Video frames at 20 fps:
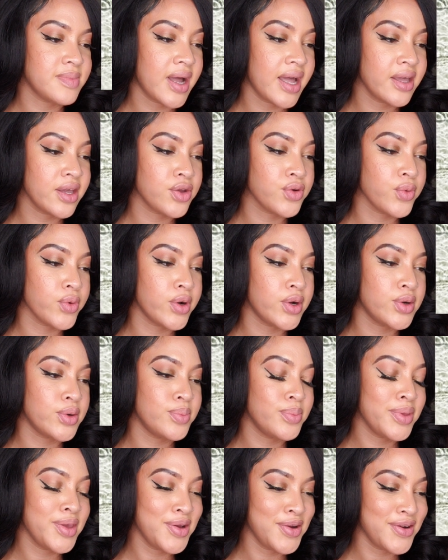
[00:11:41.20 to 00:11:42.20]

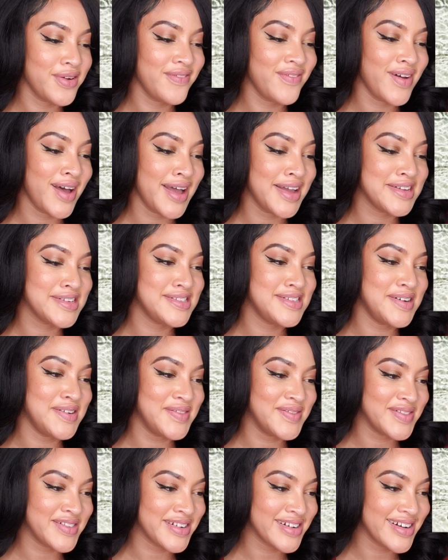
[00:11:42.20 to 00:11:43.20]
Micro Purifying
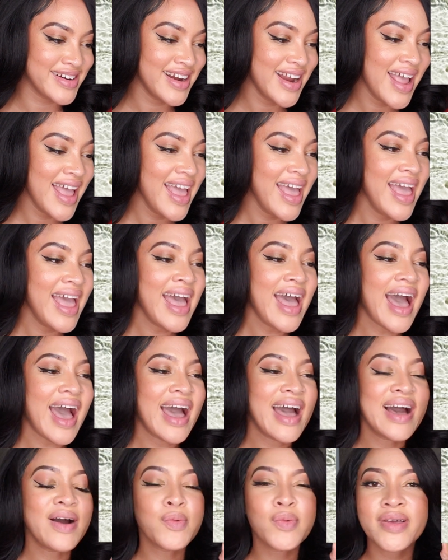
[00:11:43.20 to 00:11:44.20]
Toner.
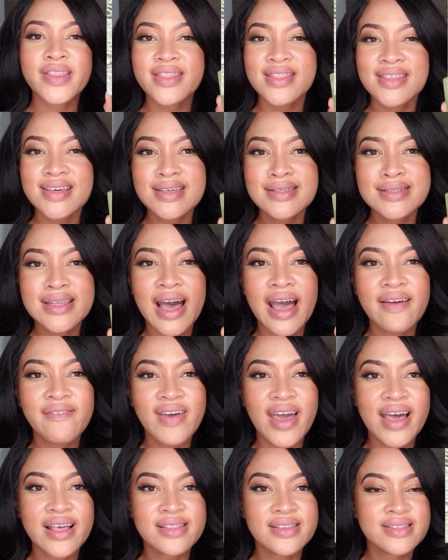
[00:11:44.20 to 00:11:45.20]
With this, I've
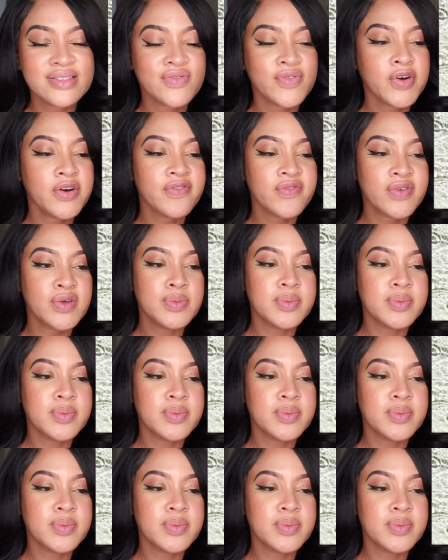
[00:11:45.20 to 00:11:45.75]
had this for a few